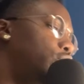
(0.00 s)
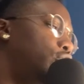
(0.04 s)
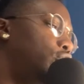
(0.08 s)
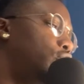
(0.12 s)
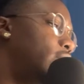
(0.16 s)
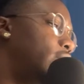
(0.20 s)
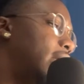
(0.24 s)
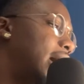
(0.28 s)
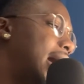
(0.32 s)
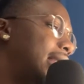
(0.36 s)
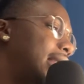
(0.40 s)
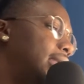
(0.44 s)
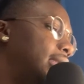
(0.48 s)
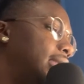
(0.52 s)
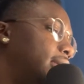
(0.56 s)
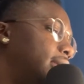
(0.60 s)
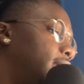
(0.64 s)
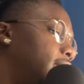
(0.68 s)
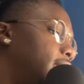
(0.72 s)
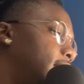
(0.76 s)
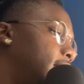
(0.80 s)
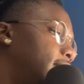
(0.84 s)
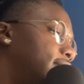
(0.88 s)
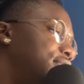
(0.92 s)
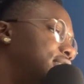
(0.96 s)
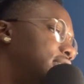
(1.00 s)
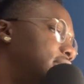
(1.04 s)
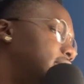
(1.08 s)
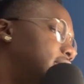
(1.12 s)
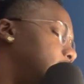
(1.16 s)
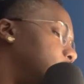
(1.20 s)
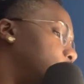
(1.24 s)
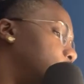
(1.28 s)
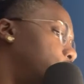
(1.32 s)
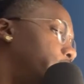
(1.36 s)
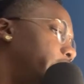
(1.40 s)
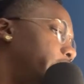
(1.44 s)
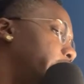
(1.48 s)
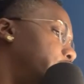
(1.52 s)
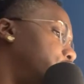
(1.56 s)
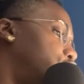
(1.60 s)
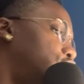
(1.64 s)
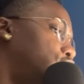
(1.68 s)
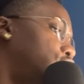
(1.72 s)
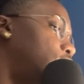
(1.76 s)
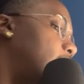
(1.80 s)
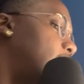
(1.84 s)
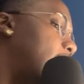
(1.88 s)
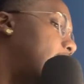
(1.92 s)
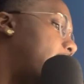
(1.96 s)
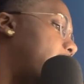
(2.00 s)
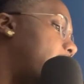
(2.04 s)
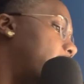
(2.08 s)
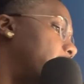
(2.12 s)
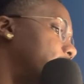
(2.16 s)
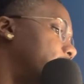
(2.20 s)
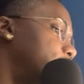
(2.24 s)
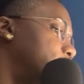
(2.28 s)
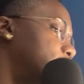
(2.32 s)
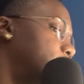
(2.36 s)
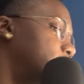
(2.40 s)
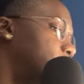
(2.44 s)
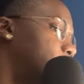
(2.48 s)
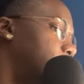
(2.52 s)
do not live single issue lives.